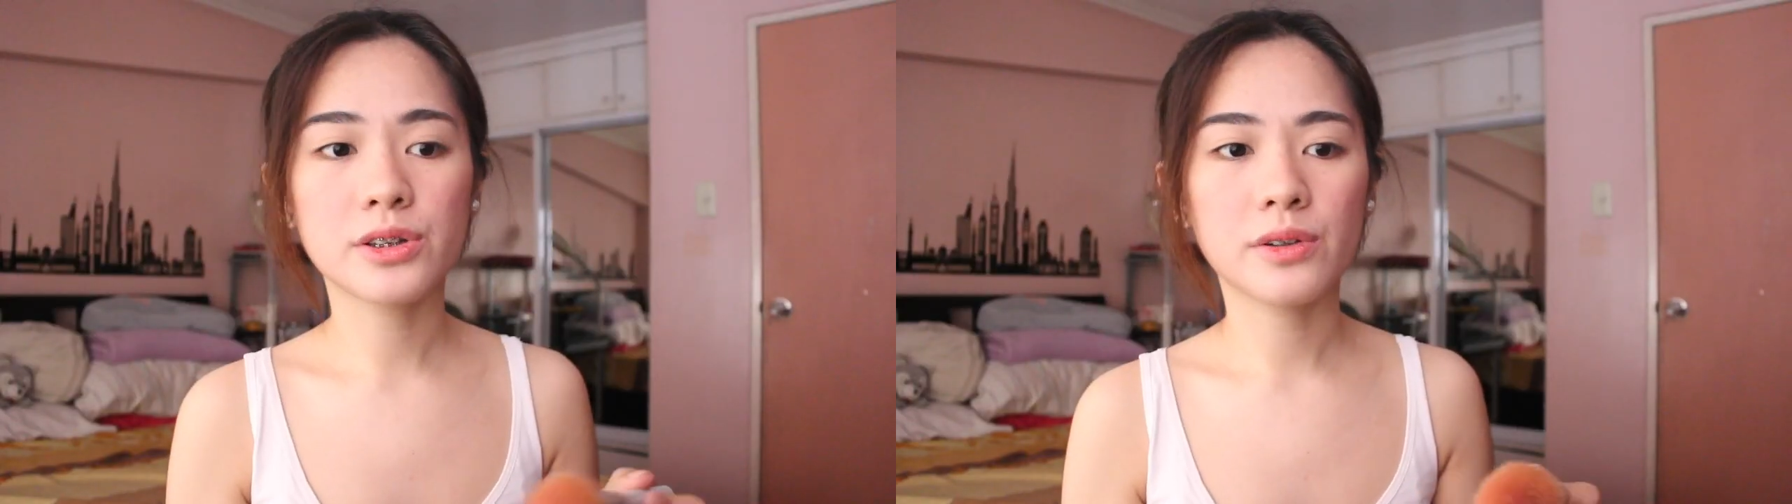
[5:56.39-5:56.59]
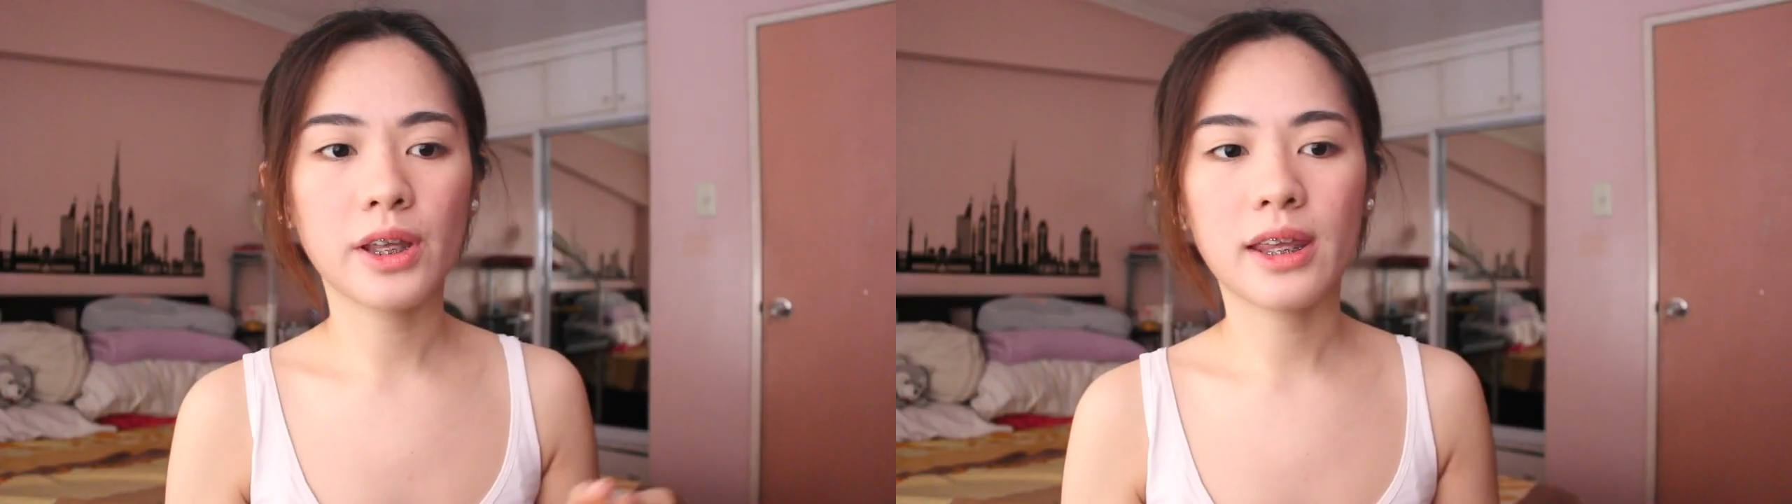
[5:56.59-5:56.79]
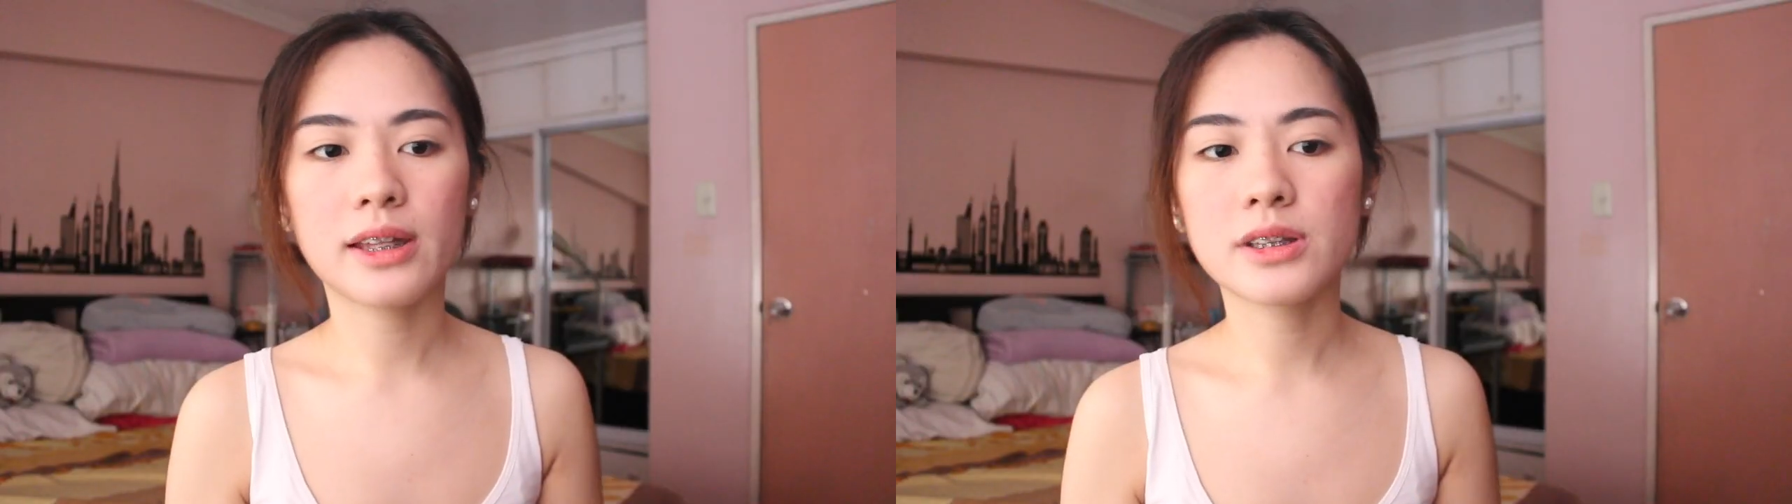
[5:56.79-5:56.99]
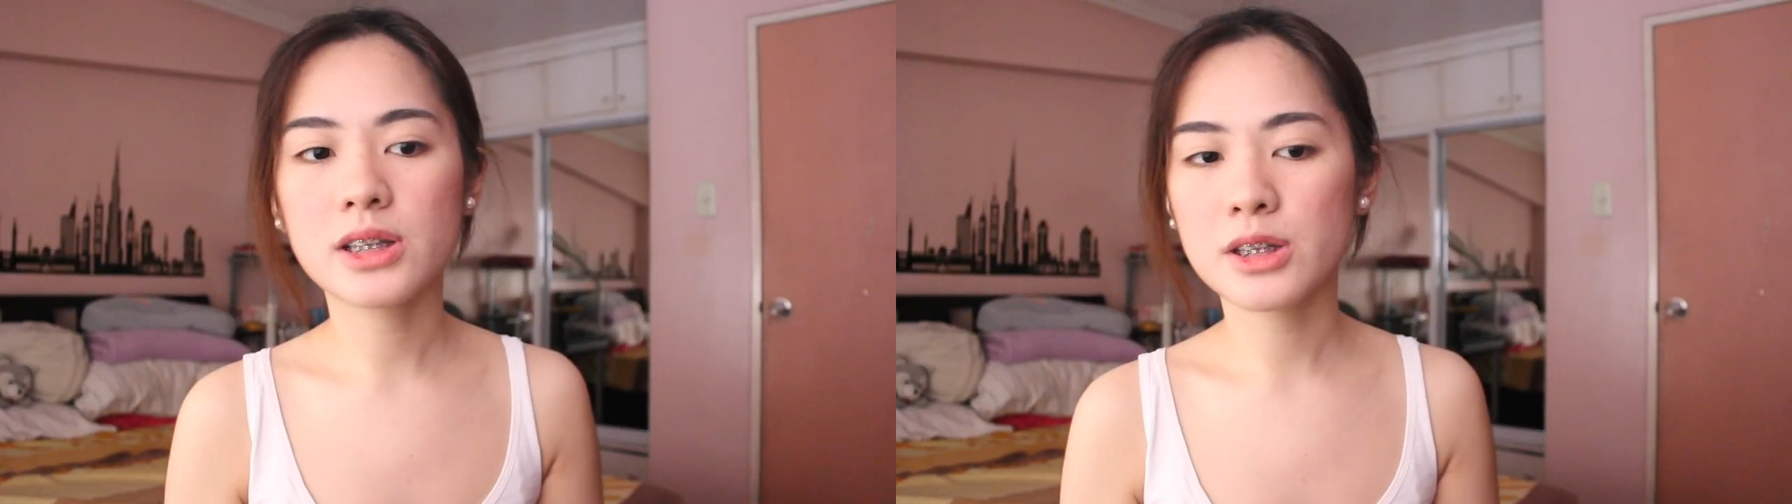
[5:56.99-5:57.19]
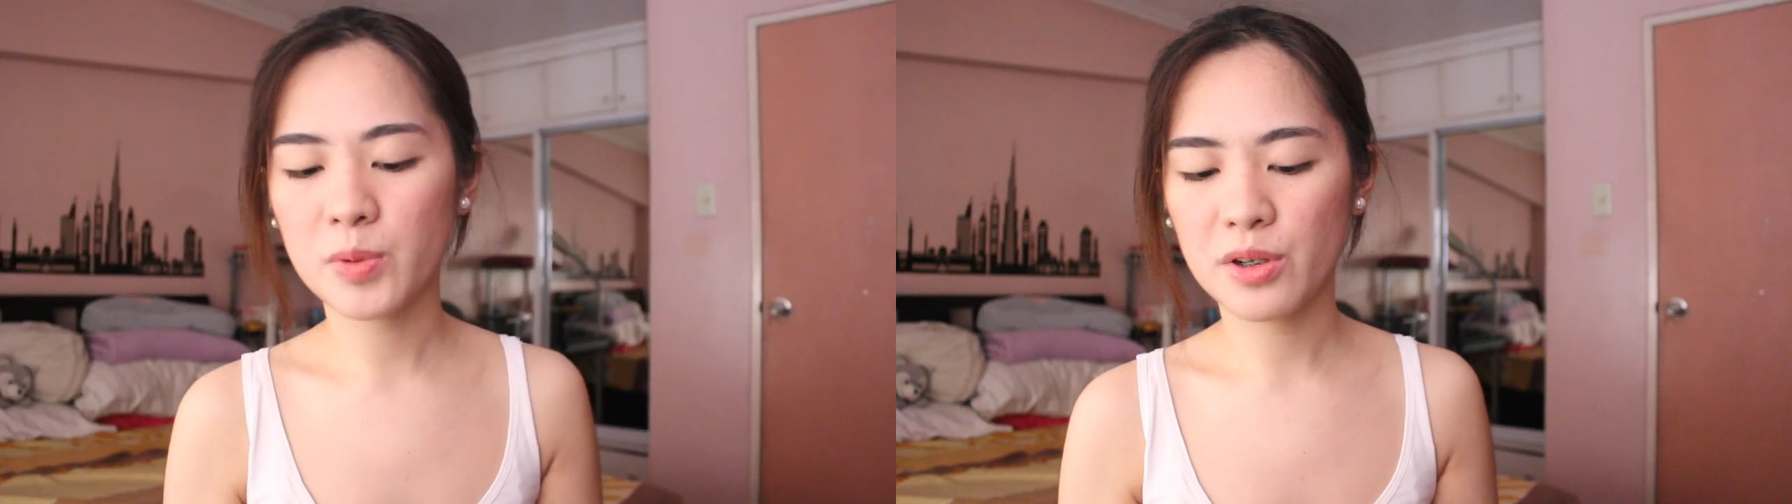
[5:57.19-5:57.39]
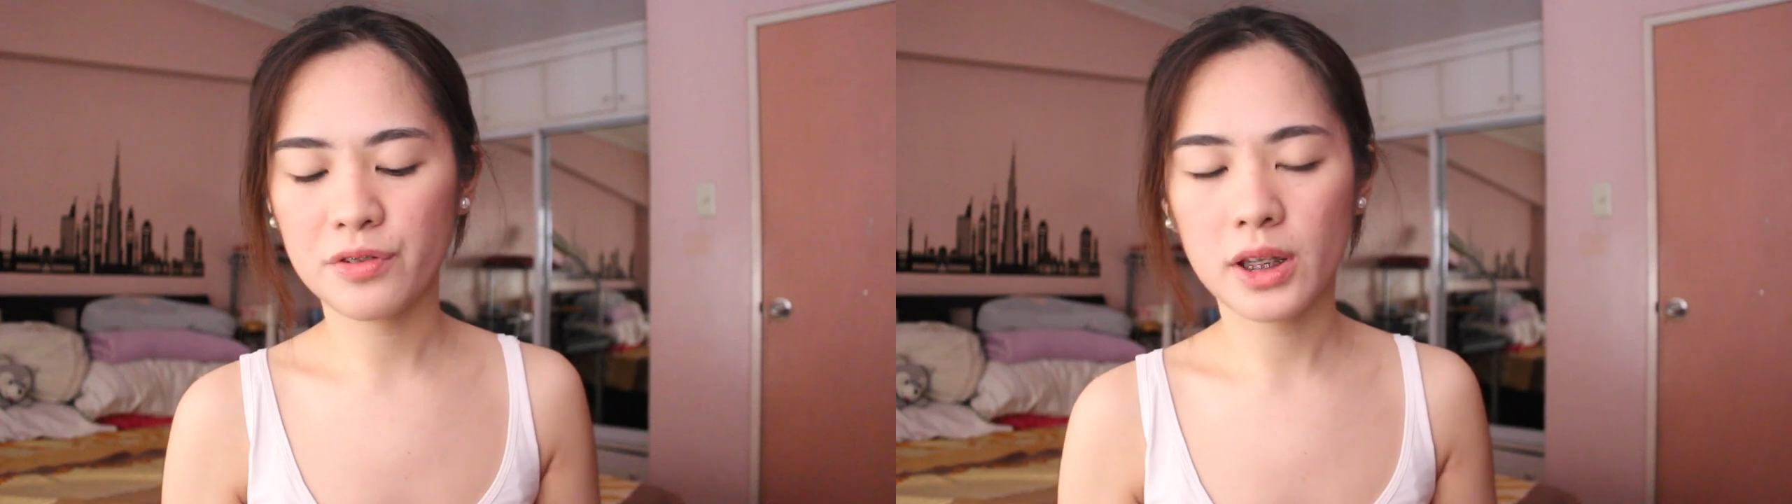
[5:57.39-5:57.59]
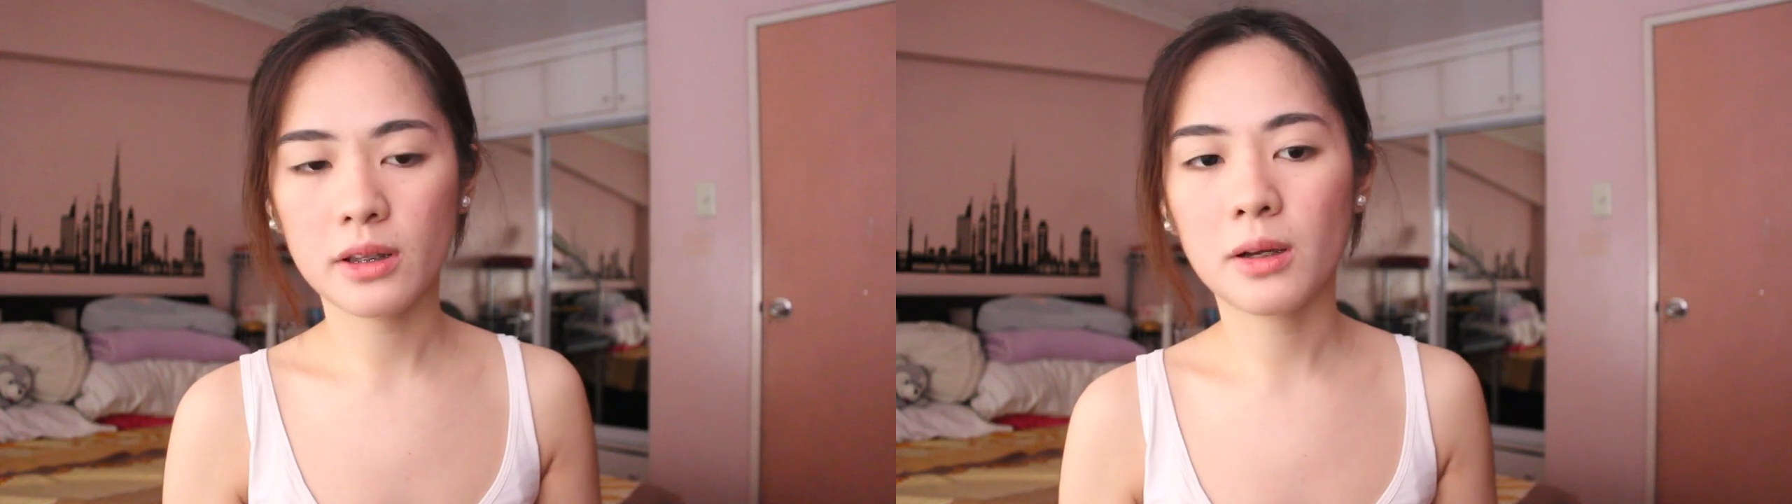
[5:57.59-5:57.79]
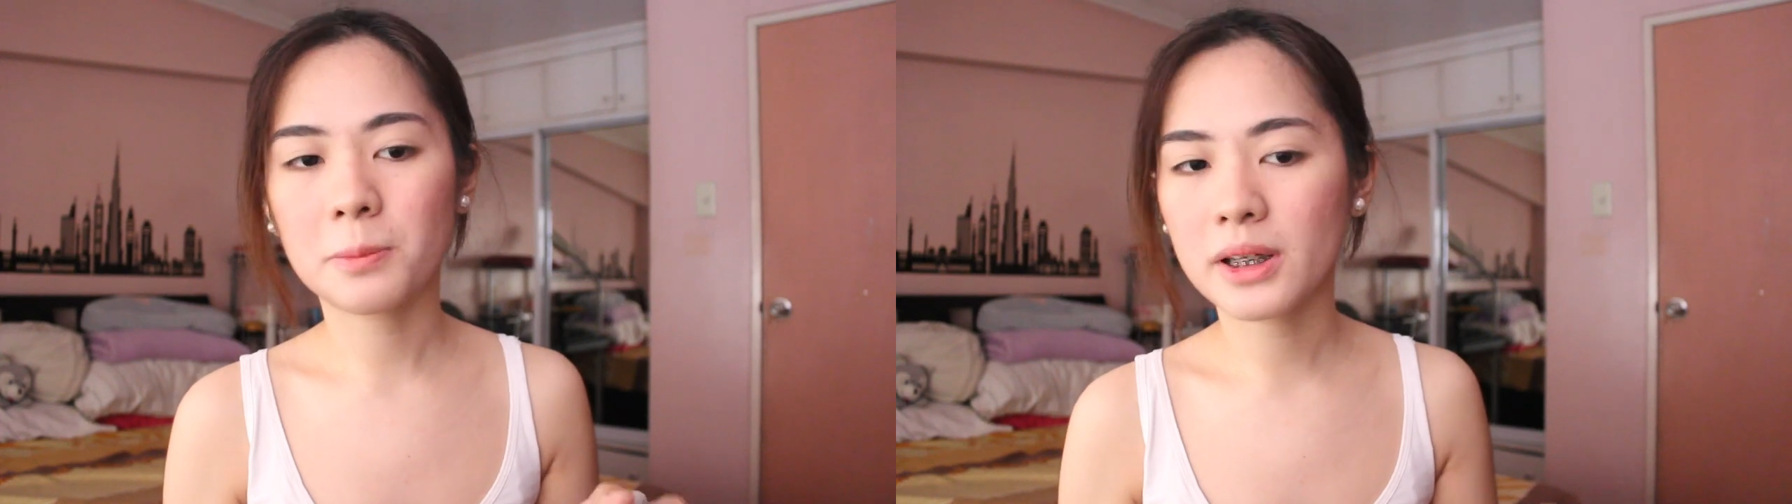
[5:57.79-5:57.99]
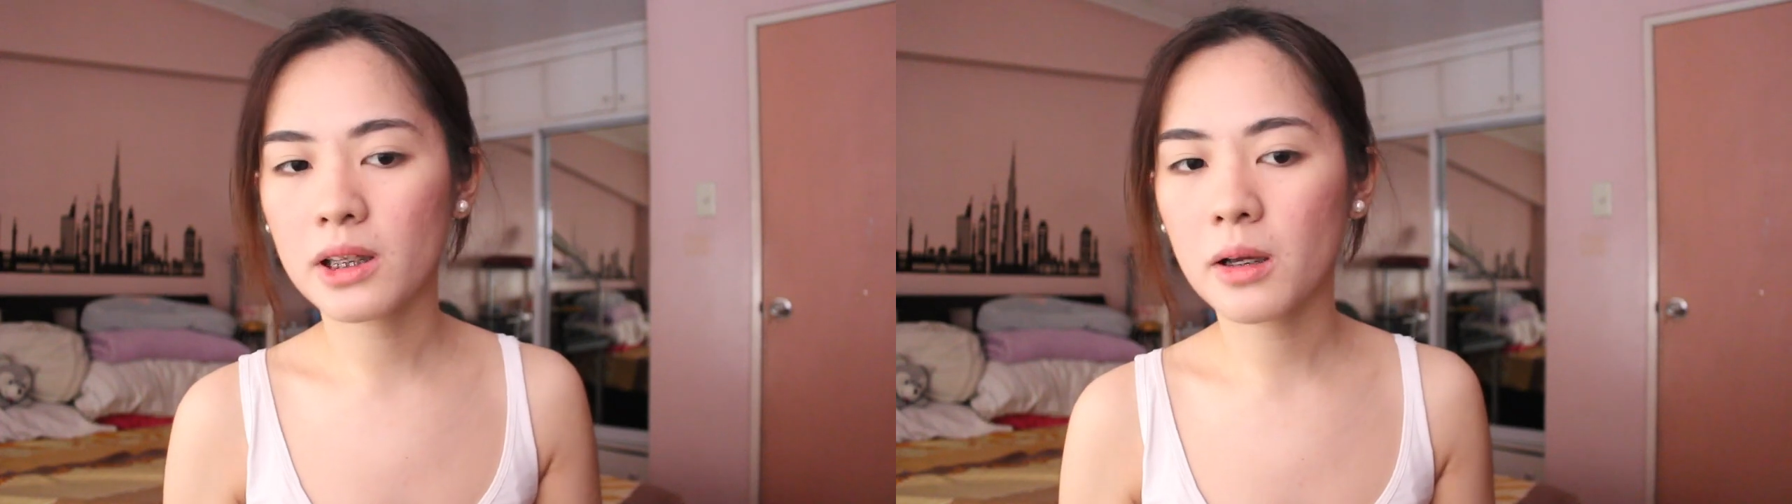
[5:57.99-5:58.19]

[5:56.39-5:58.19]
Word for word: so I guess it's perfect kapag